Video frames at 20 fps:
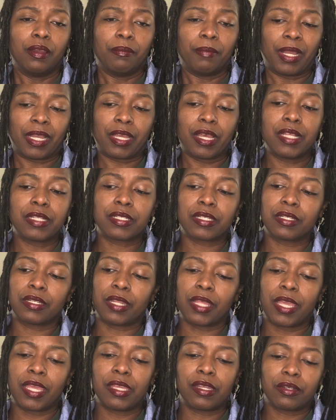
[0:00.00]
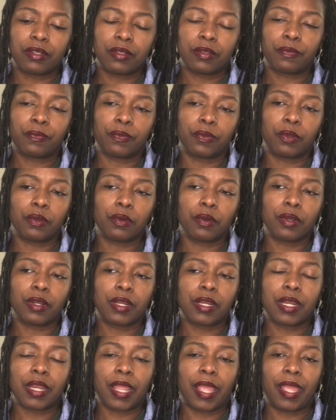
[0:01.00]
My cousin laid on the
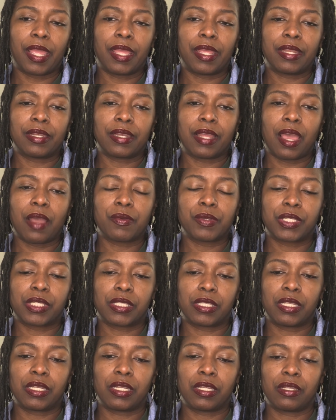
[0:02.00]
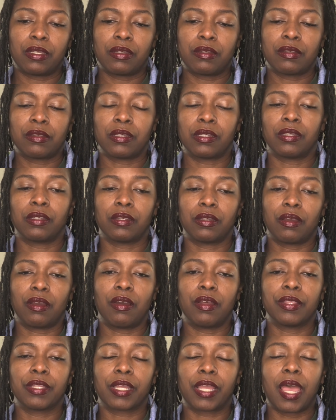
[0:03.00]
floor, and I was sitting
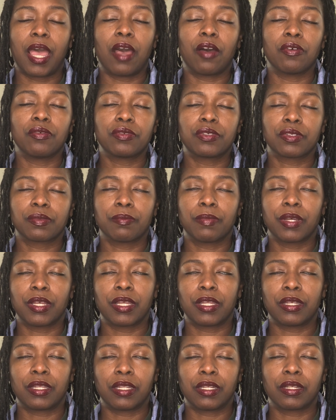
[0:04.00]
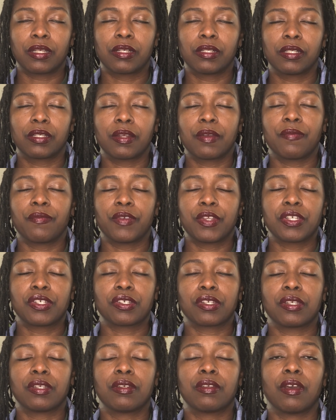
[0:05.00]
on the couch, but in clear
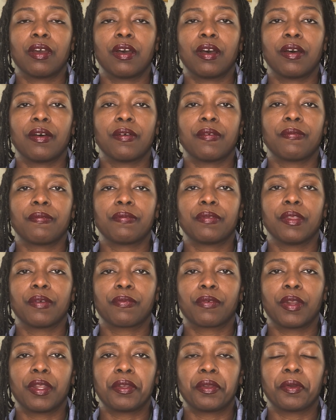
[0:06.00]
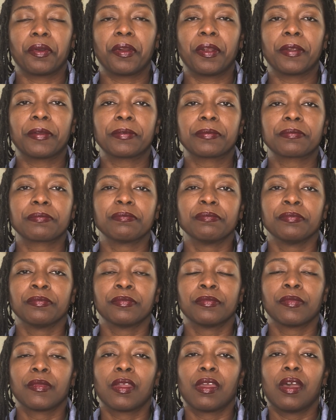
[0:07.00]
vision of the front door.
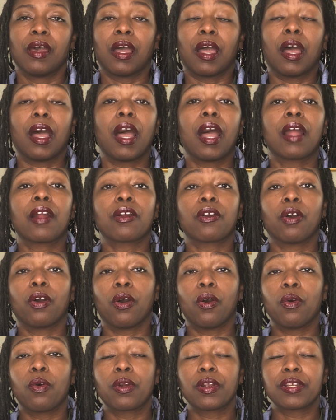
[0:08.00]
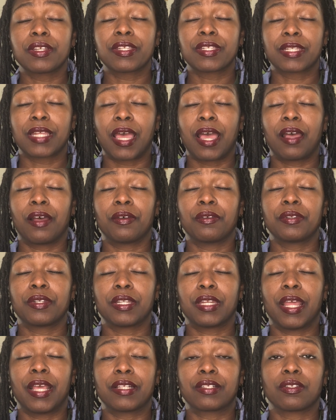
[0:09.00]
A horn sound,
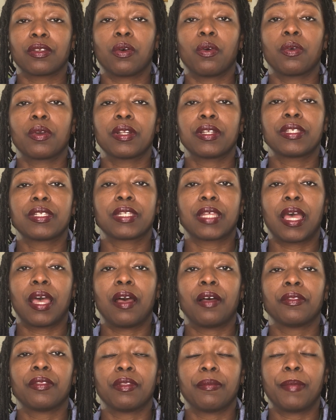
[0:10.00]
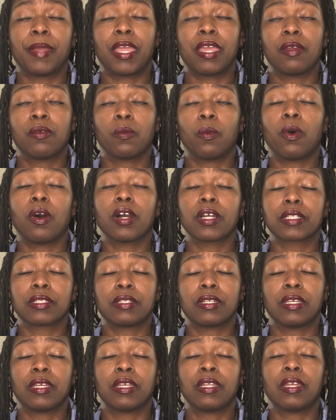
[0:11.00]
and as the horn sound, the man
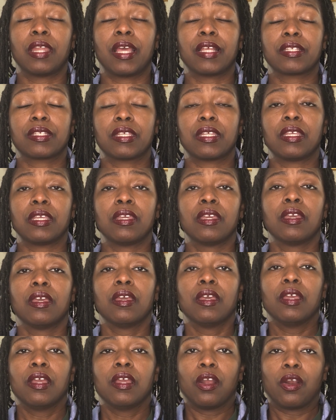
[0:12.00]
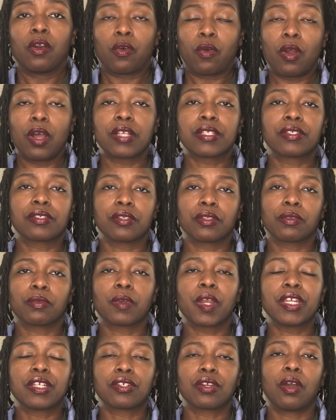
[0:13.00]
walked in. As he crossed the
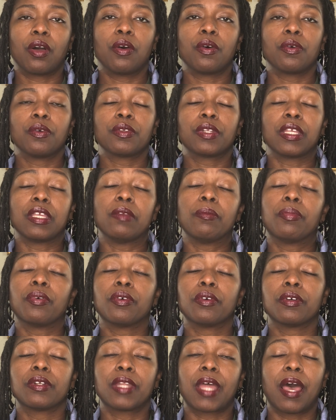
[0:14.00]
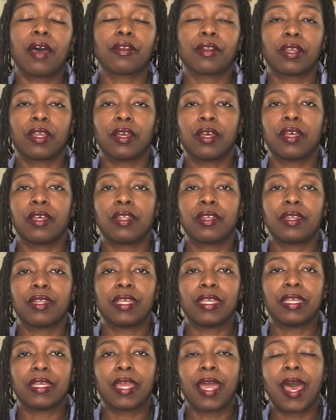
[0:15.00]
threshold, he pulled out a gun,
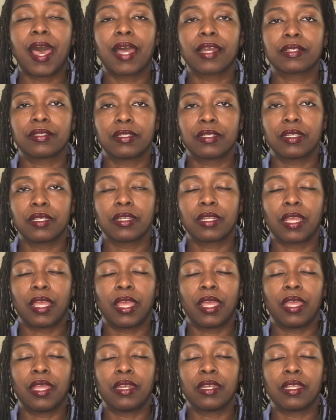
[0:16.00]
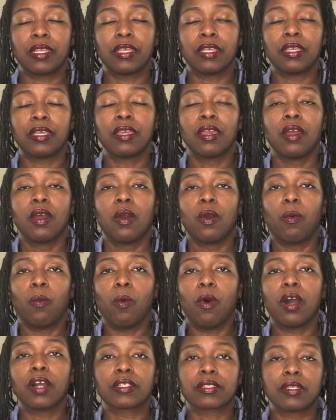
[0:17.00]
he cocked it, and he
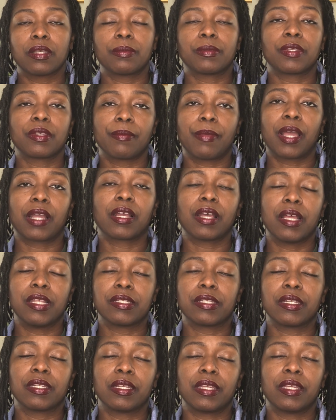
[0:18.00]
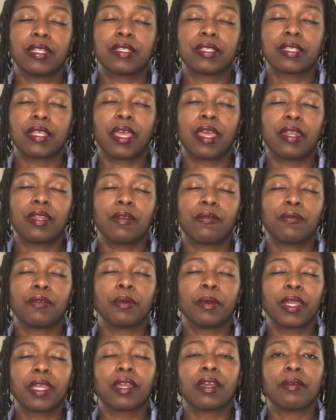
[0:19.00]
walked up to my cousin and said, "If
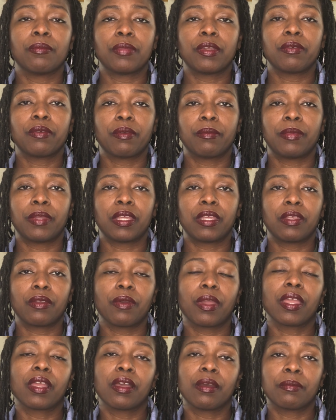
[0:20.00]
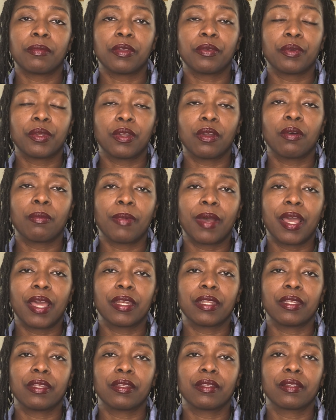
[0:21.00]
you ain't gonna be with me, you ain't gonna be with
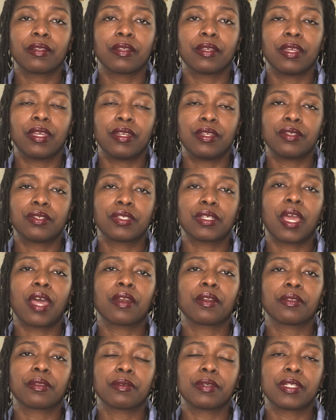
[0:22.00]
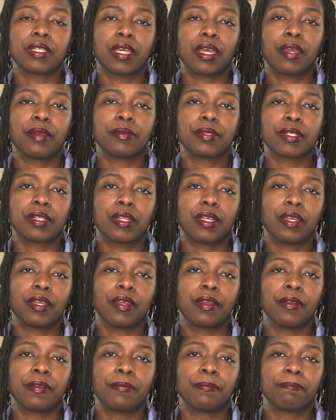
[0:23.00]
nobody." And he shot her 3 times in the
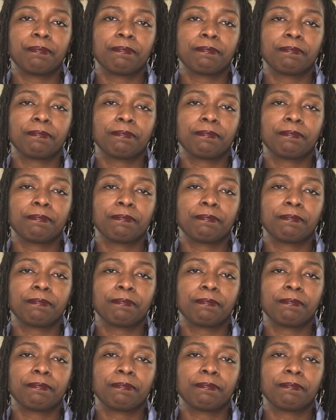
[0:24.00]
head.